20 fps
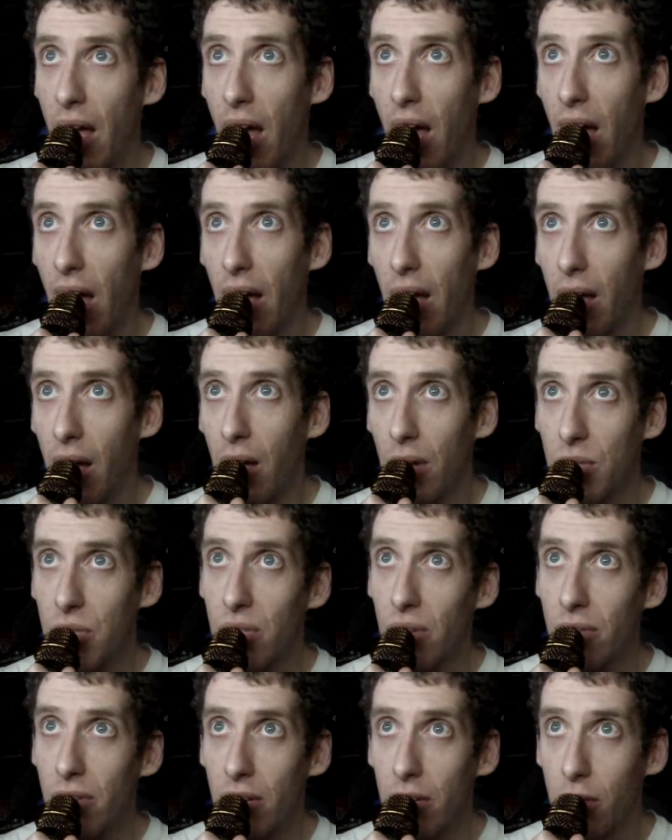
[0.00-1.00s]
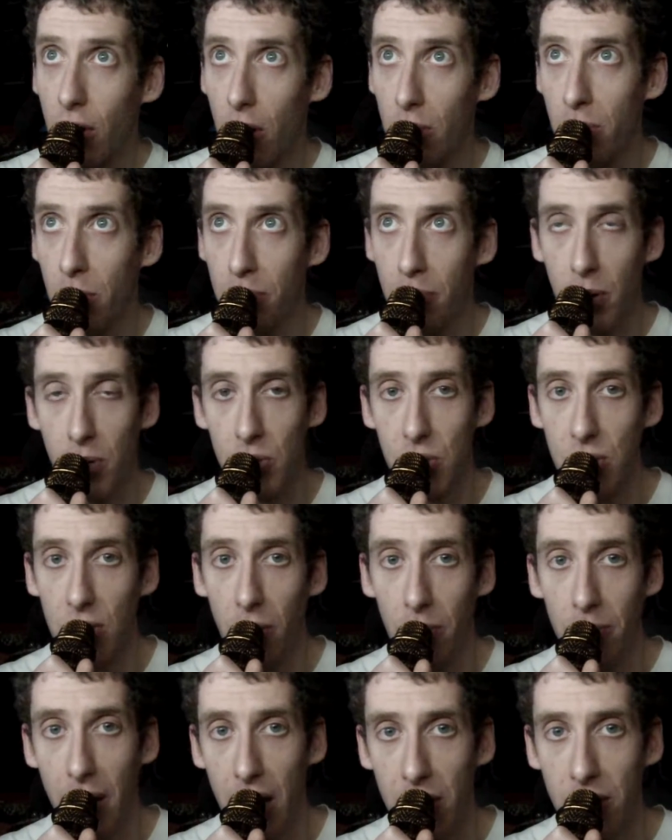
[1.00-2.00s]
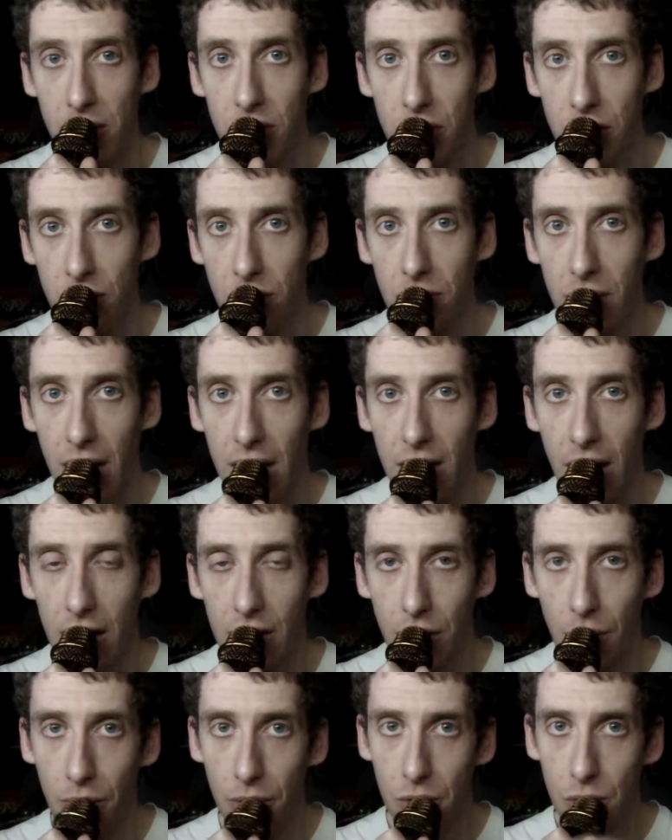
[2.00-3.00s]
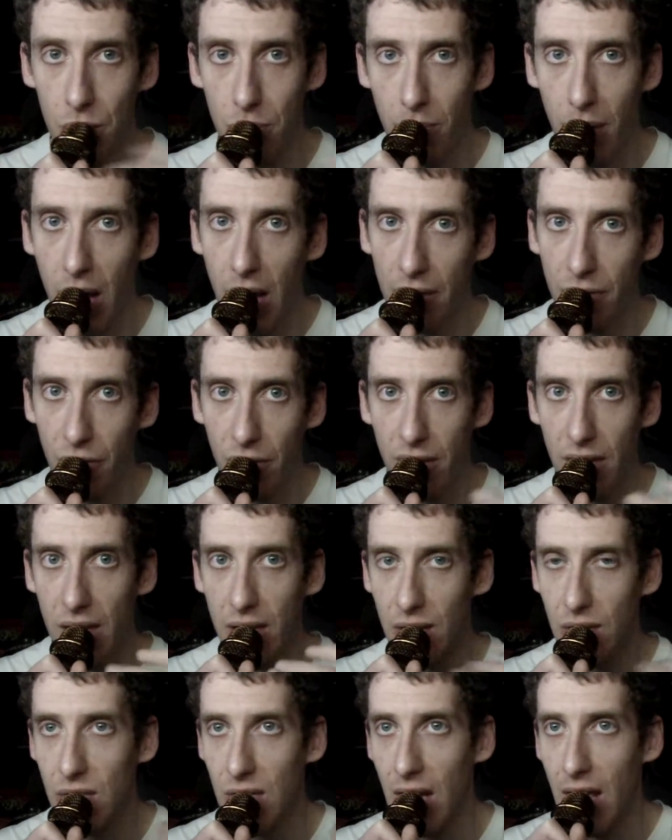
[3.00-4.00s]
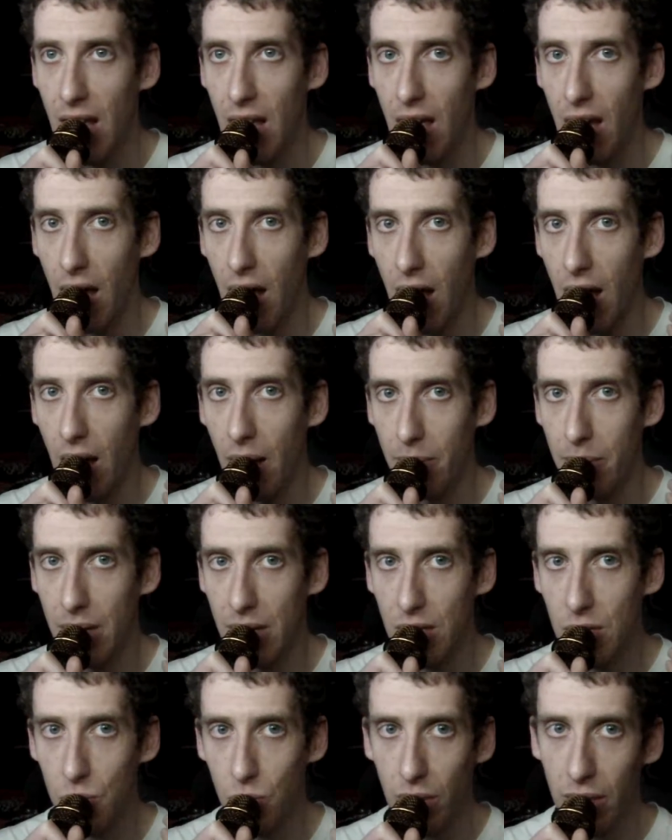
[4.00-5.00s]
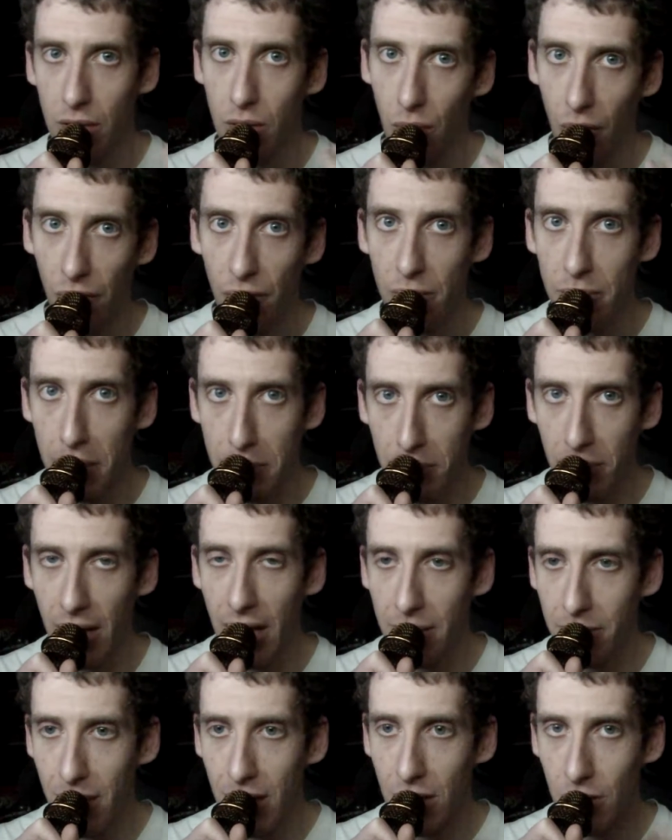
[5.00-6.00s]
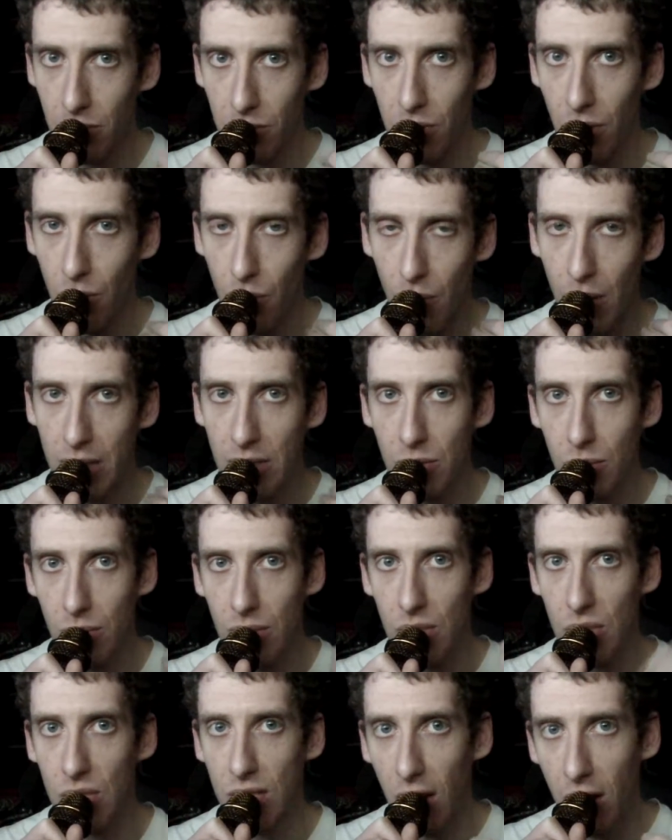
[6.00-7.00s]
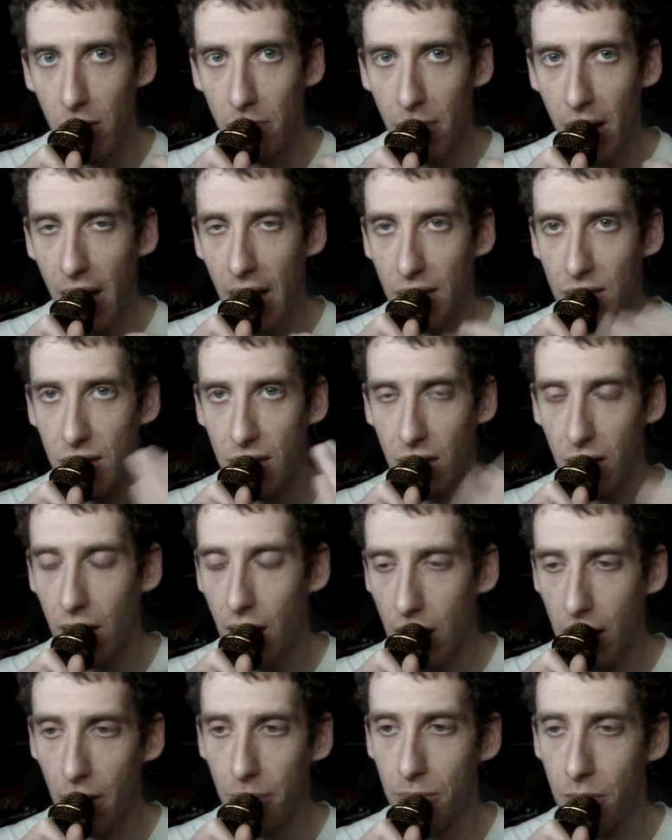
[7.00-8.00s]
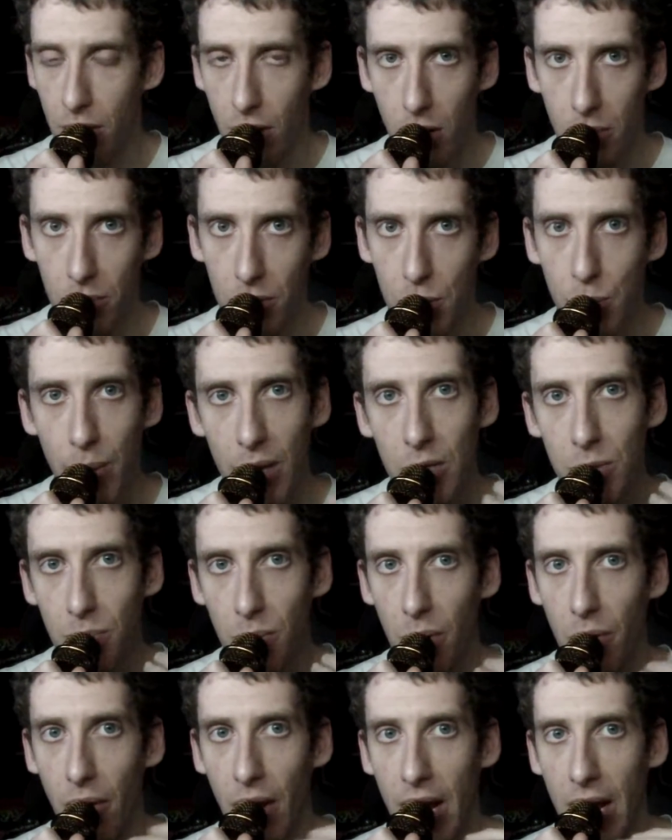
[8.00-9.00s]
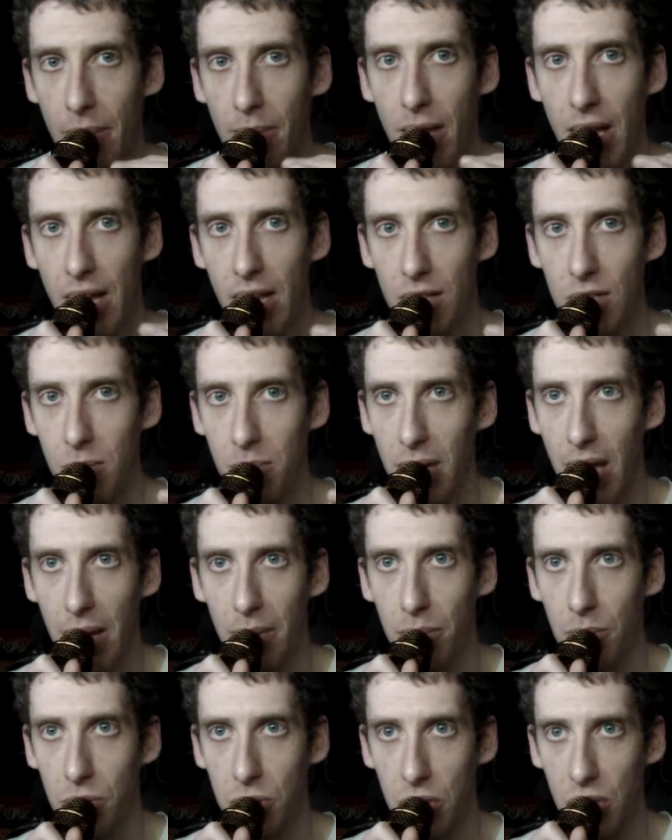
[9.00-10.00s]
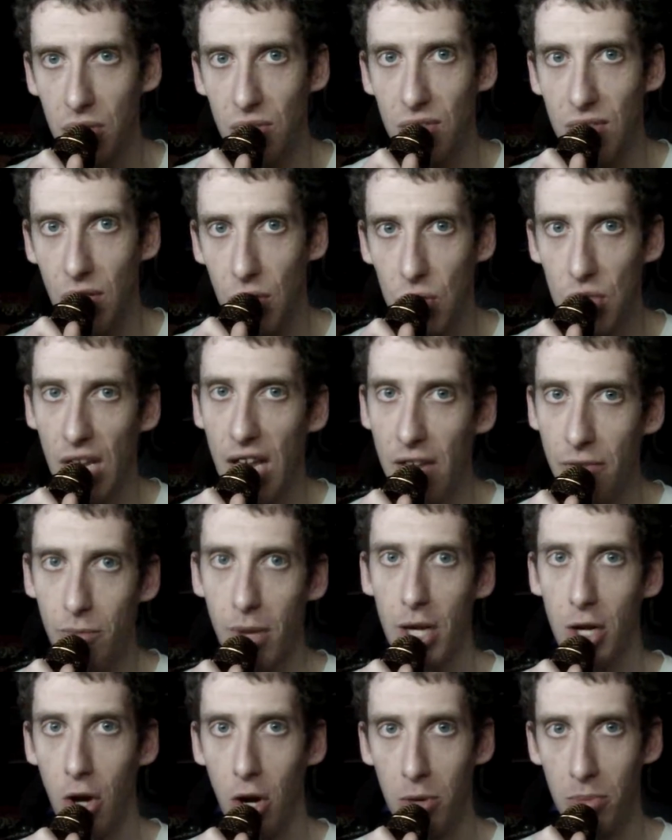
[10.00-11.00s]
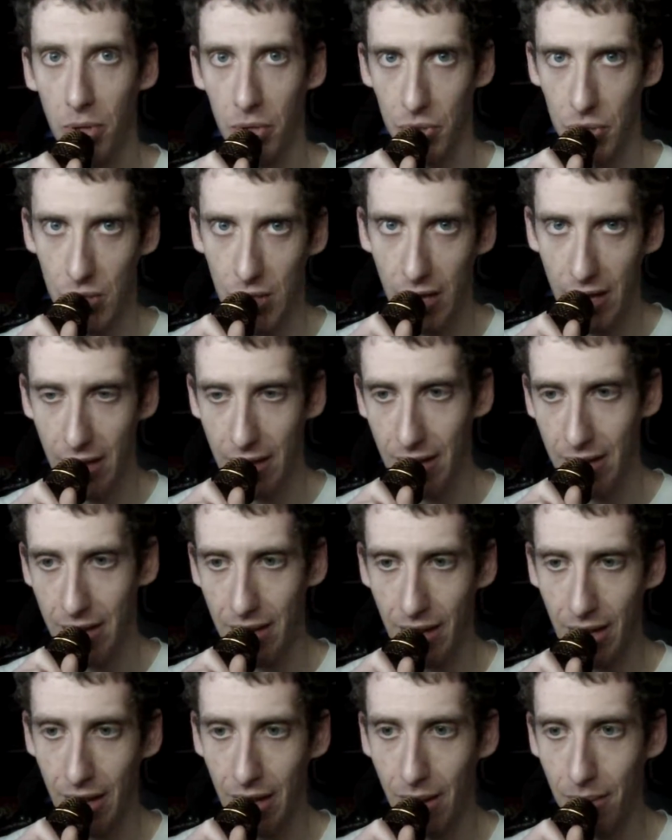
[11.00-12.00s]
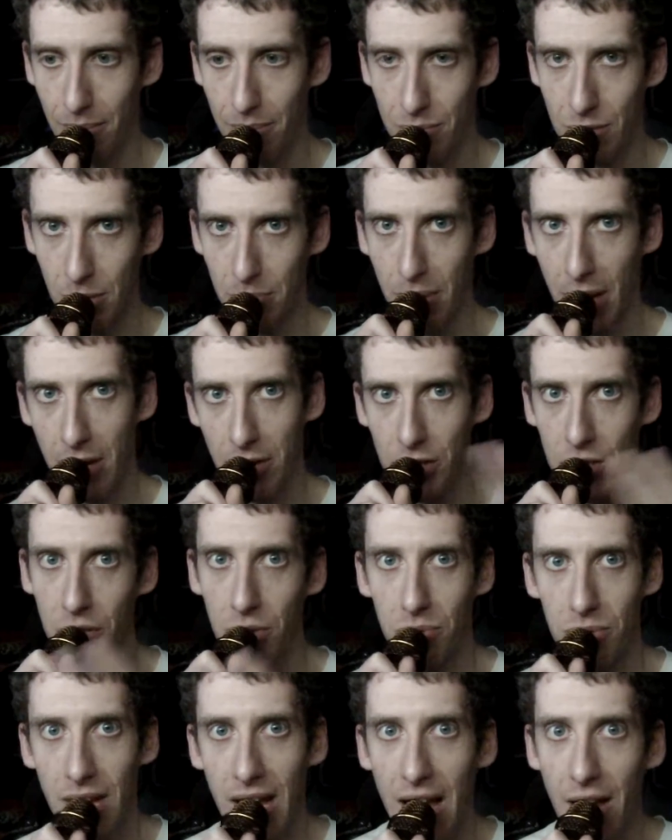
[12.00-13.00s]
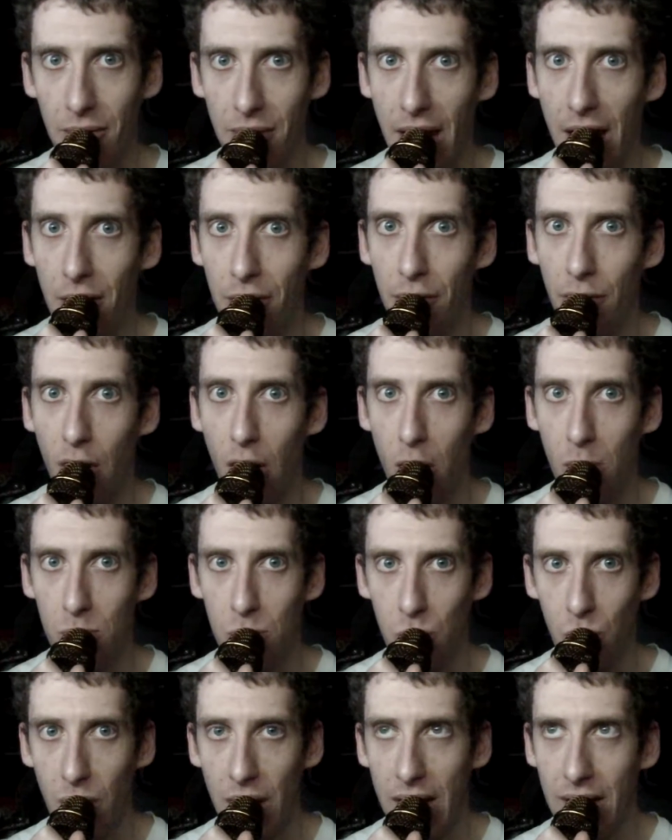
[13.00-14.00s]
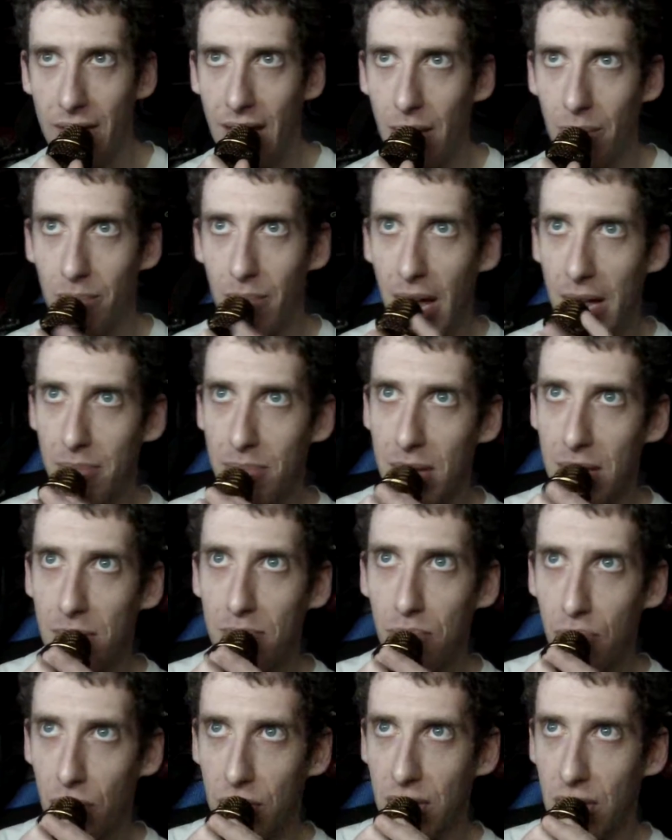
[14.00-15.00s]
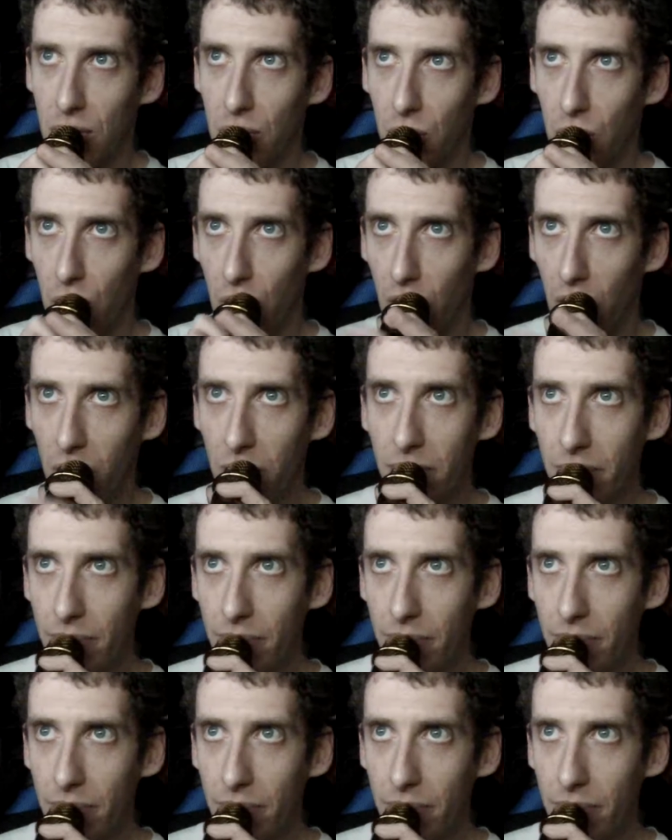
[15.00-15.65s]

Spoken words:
Also, the Kerbal Personal Parachute, and I know there's a mod for this. But it's really cool for people like me who don't want to install mods and clog up their Kerbal Space Program to be able just to save my Kerbals, to parachute down out of harm's way, and that might be pretty cool.